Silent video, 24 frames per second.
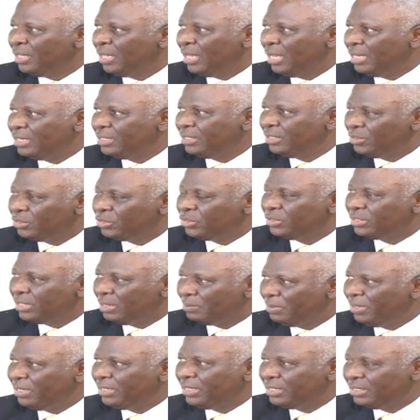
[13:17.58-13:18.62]
and also
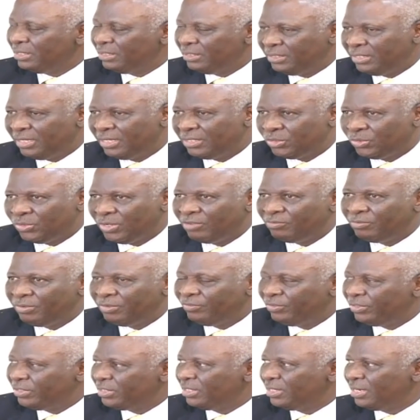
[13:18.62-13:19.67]
Jamaican leaders to have
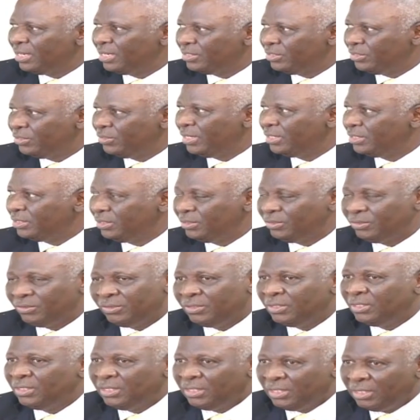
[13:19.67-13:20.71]
been visiting Nigeria. So
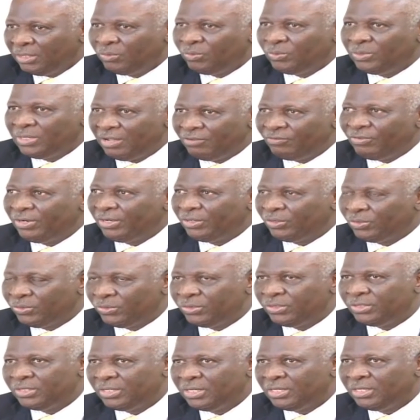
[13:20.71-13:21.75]
we have very
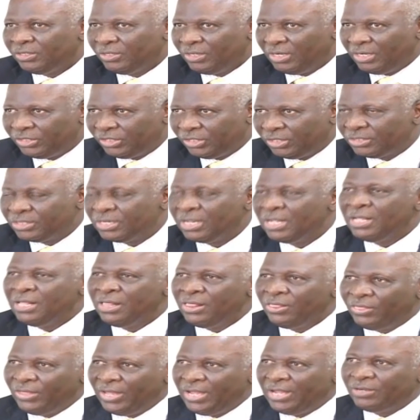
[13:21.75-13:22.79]
good relations.
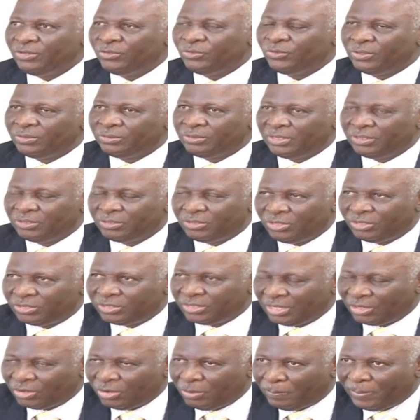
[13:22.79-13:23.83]
Then the
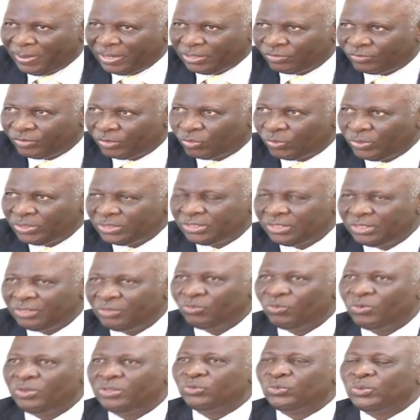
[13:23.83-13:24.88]
second part of your
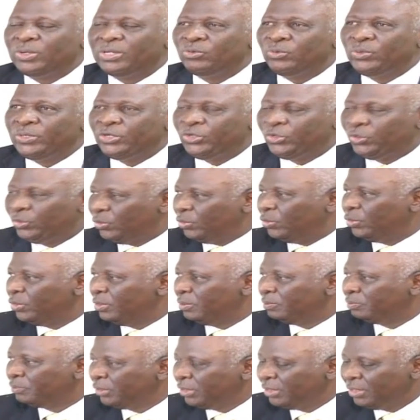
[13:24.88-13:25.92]
question: what can we do
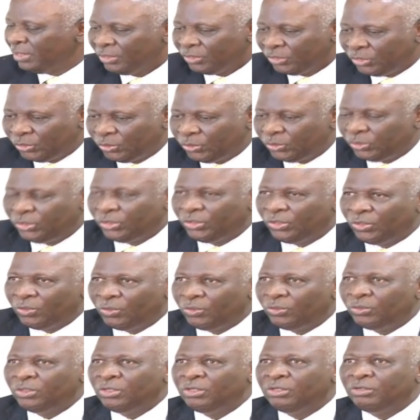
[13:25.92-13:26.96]
to,
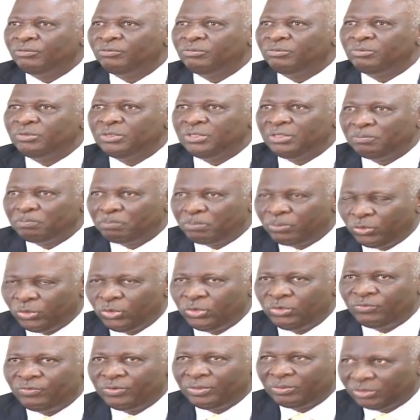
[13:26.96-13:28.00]

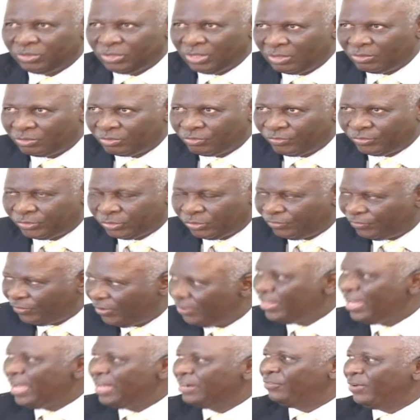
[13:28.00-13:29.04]
improve, to
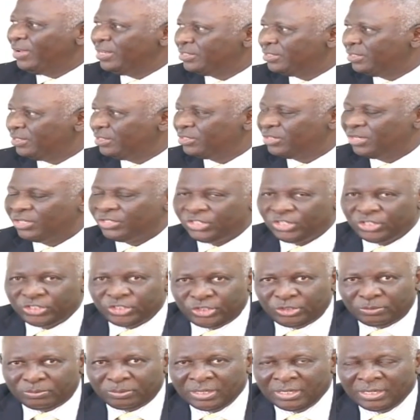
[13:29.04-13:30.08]
further advance this
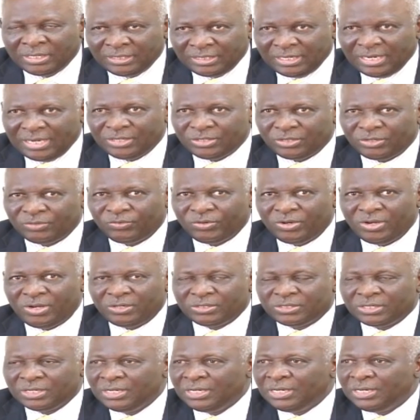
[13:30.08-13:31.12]
relationship? Yes, of
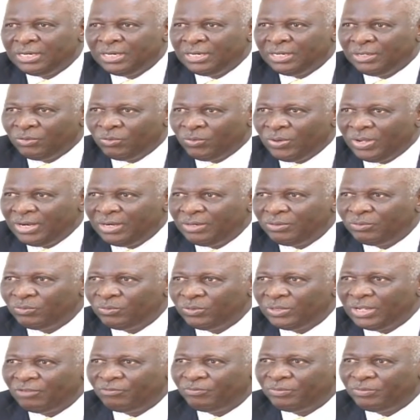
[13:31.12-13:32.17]
course. Well, we